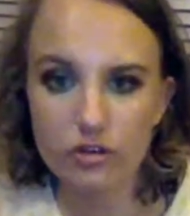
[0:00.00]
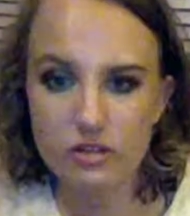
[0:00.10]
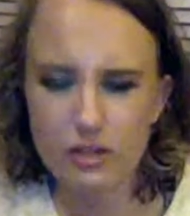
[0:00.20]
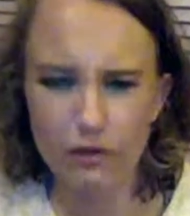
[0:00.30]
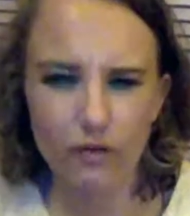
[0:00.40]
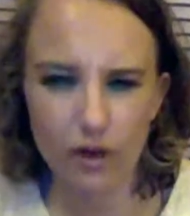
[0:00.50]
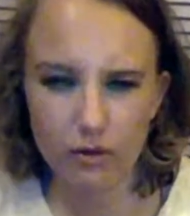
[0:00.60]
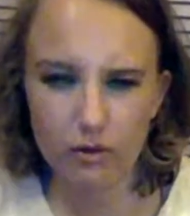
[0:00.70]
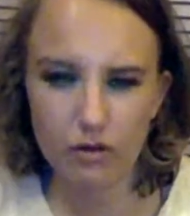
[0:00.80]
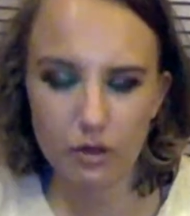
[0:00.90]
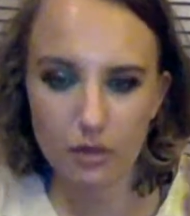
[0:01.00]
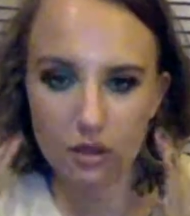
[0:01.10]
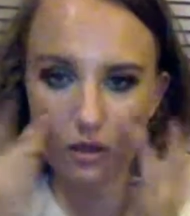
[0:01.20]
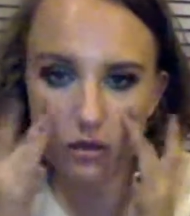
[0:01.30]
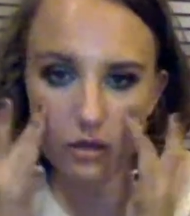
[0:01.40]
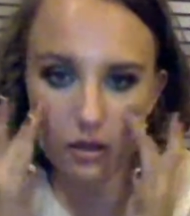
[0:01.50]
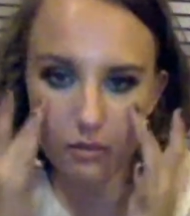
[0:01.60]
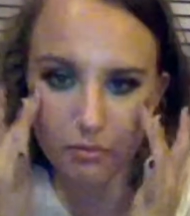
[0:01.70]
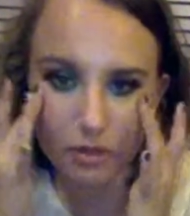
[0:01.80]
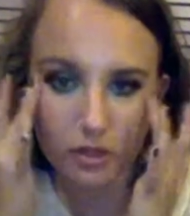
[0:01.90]
itself out, you know what I mean? Like,
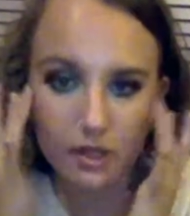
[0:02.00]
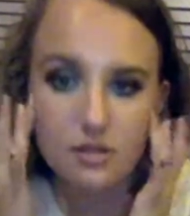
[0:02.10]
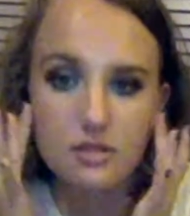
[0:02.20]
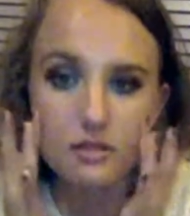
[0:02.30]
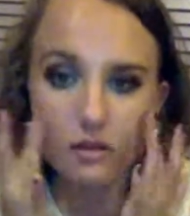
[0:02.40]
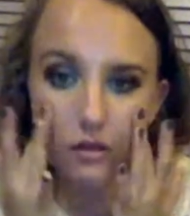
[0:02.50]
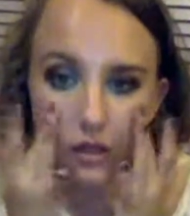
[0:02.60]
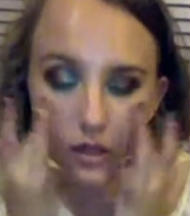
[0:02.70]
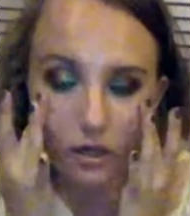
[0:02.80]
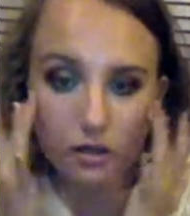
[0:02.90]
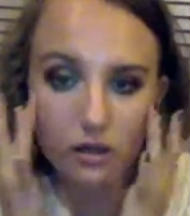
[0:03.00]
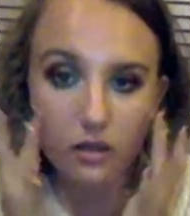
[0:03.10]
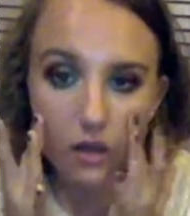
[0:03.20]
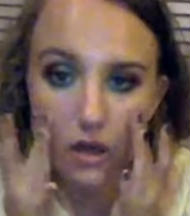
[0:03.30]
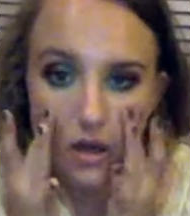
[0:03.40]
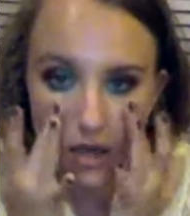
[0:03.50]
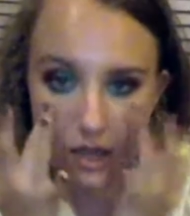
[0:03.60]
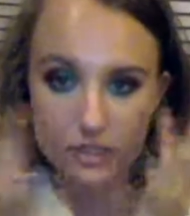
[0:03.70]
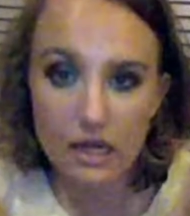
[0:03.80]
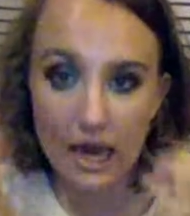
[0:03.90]
it blends, like, kind of like,
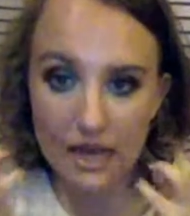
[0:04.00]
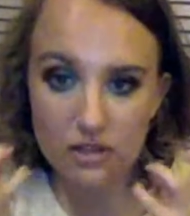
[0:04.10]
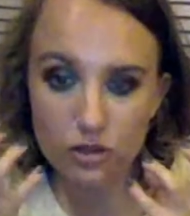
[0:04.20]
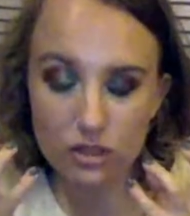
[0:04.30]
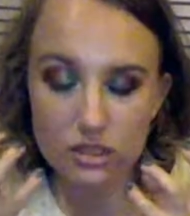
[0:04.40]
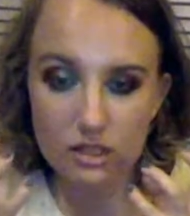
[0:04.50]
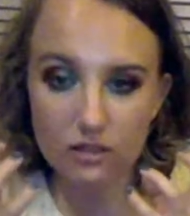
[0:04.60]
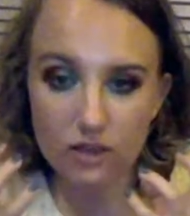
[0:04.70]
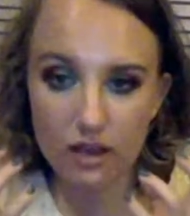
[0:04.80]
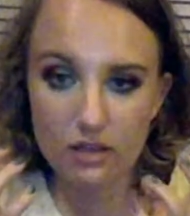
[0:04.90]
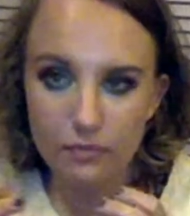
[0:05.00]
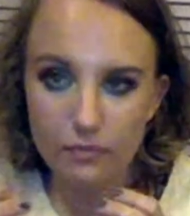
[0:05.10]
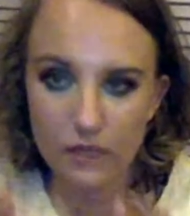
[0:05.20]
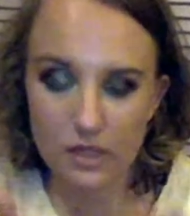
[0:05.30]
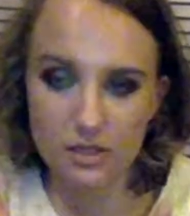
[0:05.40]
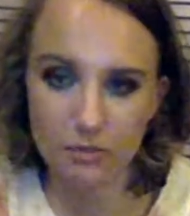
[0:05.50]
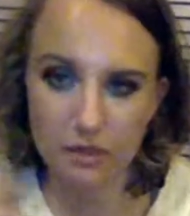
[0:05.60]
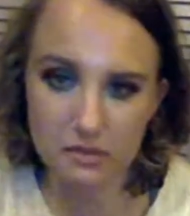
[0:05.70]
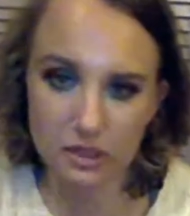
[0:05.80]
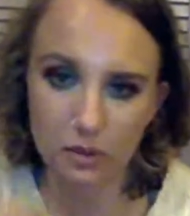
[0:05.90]
it's not as crazy intense as
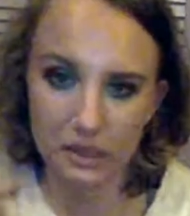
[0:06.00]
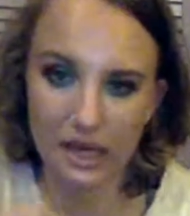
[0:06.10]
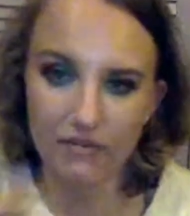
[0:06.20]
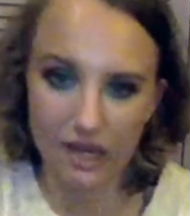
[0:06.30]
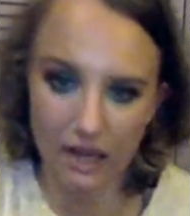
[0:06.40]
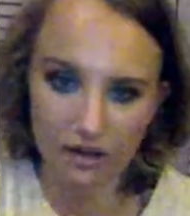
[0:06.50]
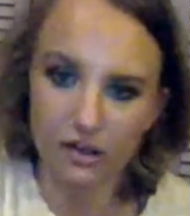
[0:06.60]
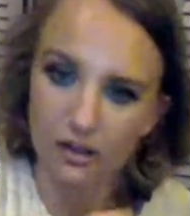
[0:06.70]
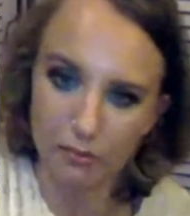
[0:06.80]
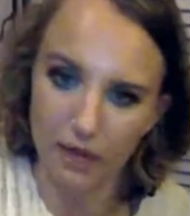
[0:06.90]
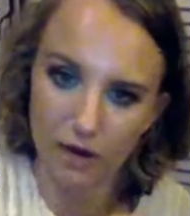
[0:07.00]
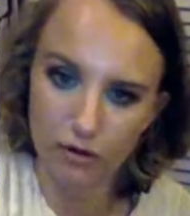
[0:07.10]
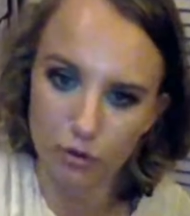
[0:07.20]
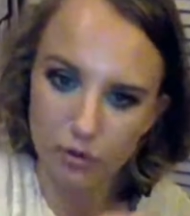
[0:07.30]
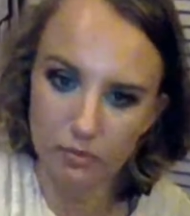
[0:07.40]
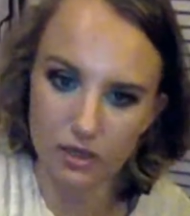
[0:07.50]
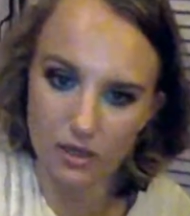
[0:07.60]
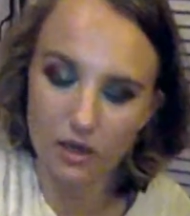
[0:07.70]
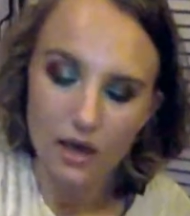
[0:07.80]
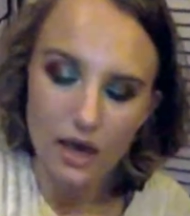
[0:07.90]
sometimes, like, going heavy-handed in a powder would
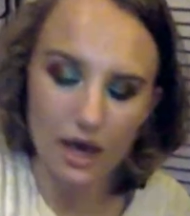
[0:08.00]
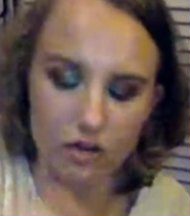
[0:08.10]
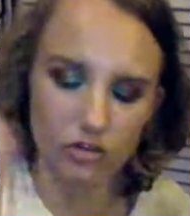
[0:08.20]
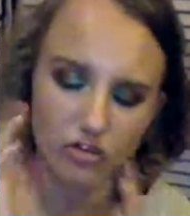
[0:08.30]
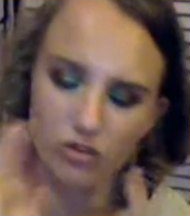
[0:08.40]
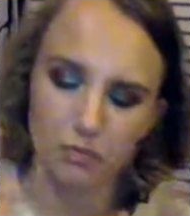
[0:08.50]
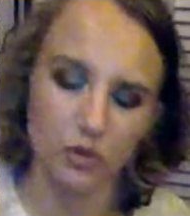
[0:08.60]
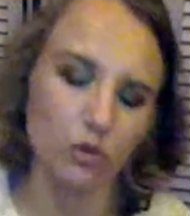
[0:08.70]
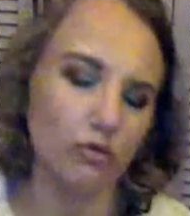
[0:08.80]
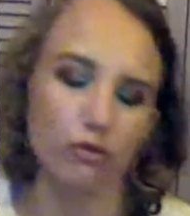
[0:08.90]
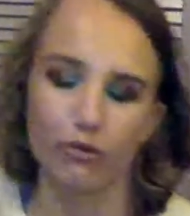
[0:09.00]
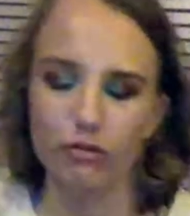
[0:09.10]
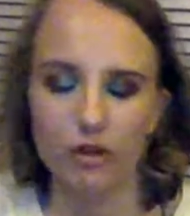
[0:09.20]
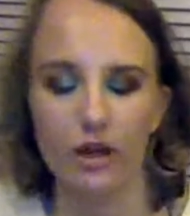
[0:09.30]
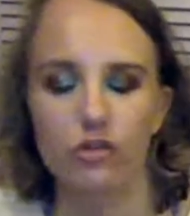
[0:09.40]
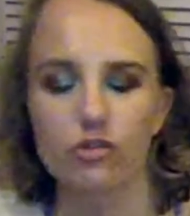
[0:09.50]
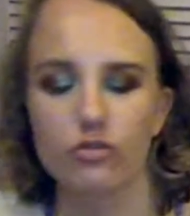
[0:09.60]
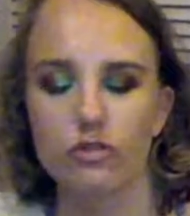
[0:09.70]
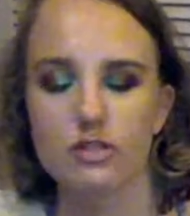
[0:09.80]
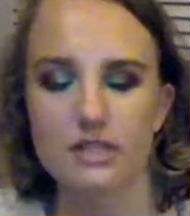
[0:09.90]
be. It's just this beautiful flush
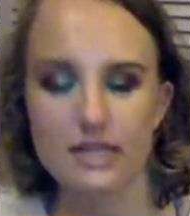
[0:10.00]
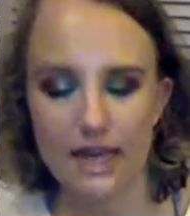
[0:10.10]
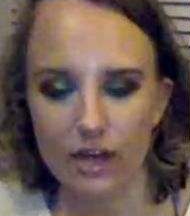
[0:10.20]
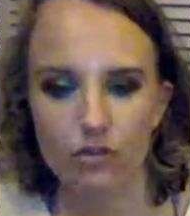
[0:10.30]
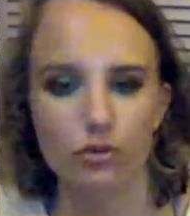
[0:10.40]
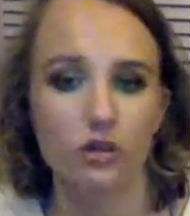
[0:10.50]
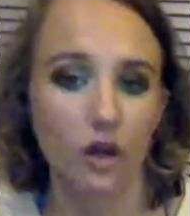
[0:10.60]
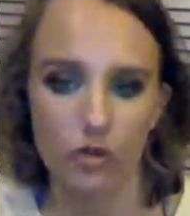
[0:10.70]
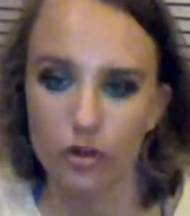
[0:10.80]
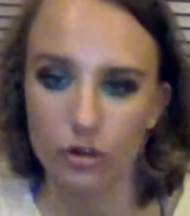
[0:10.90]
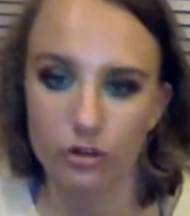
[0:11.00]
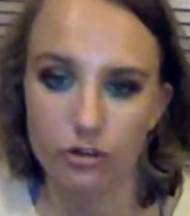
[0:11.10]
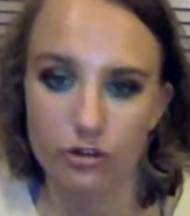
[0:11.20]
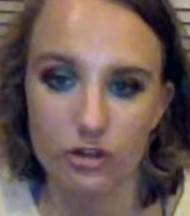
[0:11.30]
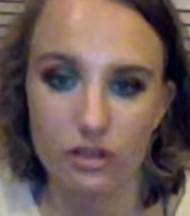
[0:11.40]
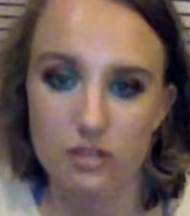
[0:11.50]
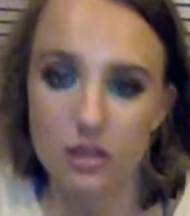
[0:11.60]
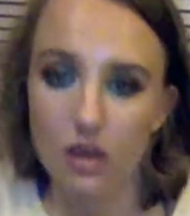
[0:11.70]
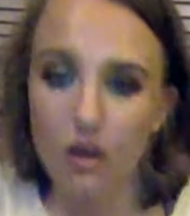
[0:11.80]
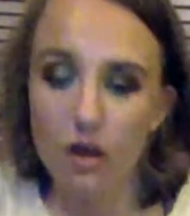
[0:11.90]
of just natural color on your cheeks.
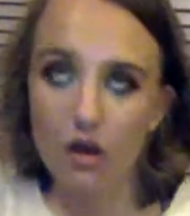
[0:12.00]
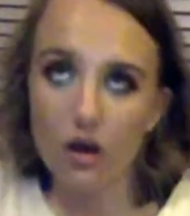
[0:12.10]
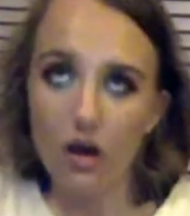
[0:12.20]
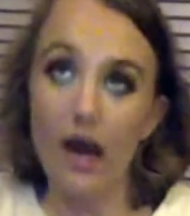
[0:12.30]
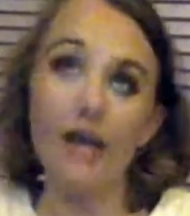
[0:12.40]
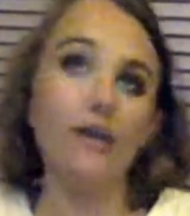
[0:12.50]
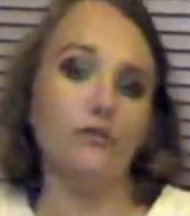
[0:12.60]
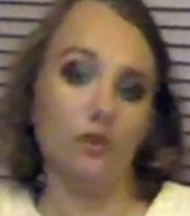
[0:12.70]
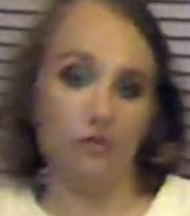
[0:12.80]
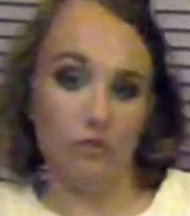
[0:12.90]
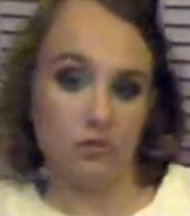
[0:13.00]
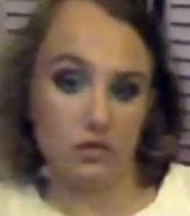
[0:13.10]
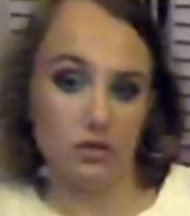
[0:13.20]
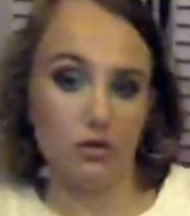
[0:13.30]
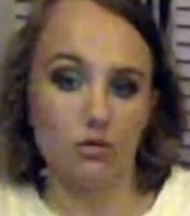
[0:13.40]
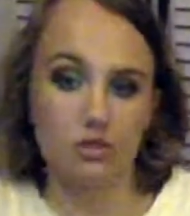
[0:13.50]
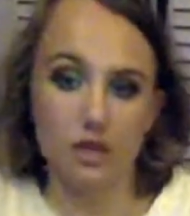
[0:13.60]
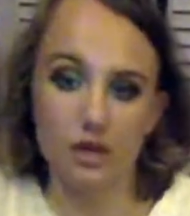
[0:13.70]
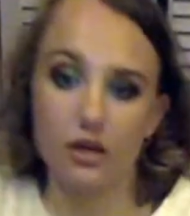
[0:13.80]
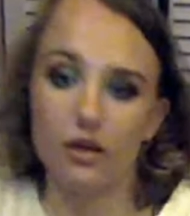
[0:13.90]
I love using those.
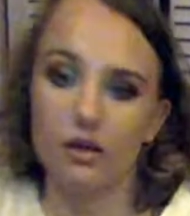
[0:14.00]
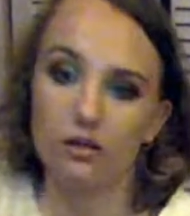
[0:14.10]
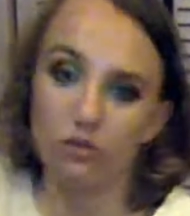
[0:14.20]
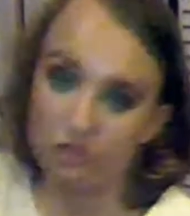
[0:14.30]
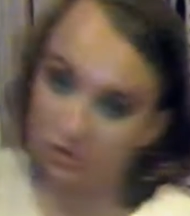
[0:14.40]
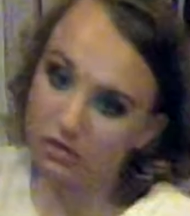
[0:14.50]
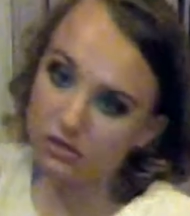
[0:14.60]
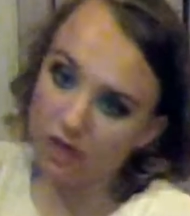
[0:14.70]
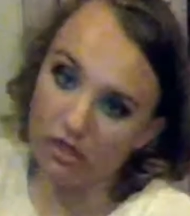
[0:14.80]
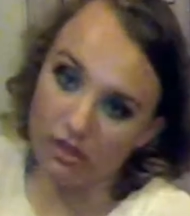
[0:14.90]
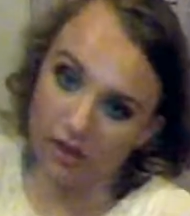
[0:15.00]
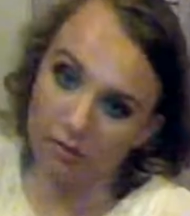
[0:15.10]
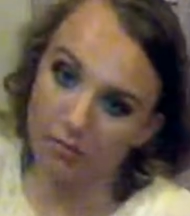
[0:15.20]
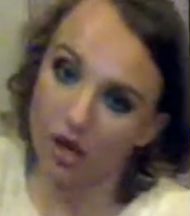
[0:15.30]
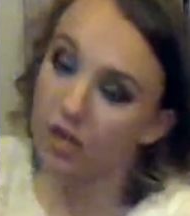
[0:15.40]
I used them a